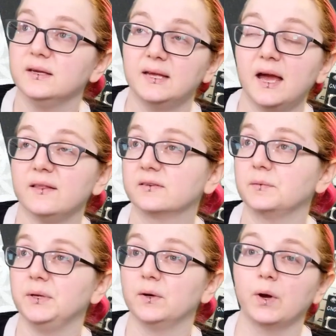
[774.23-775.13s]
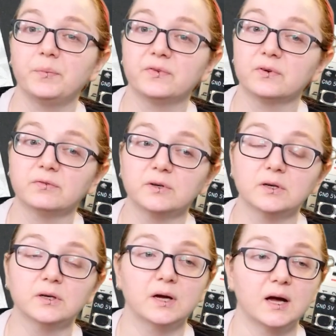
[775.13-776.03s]
Yeah, this could be a web
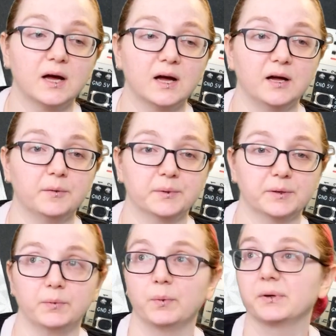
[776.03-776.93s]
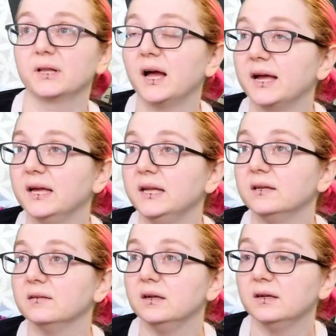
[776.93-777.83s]
server. Um, it could be a web client.
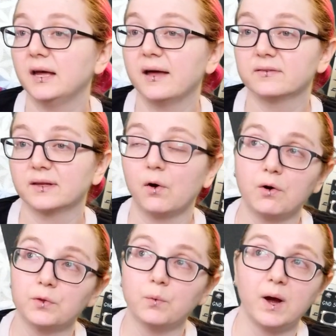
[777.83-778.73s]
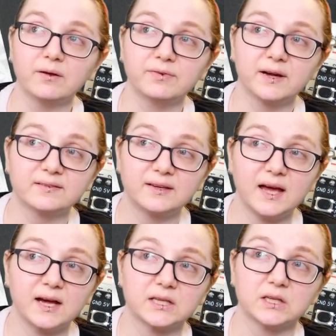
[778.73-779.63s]
It has like all the Wi-Fi
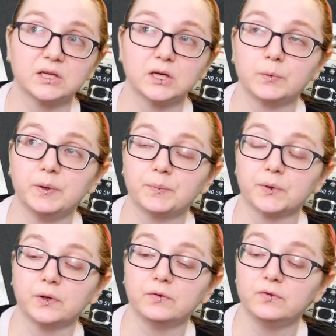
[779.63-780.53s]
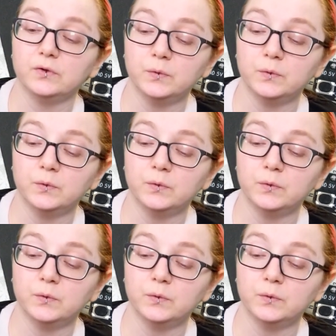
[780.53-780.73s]
stack that you know people are used to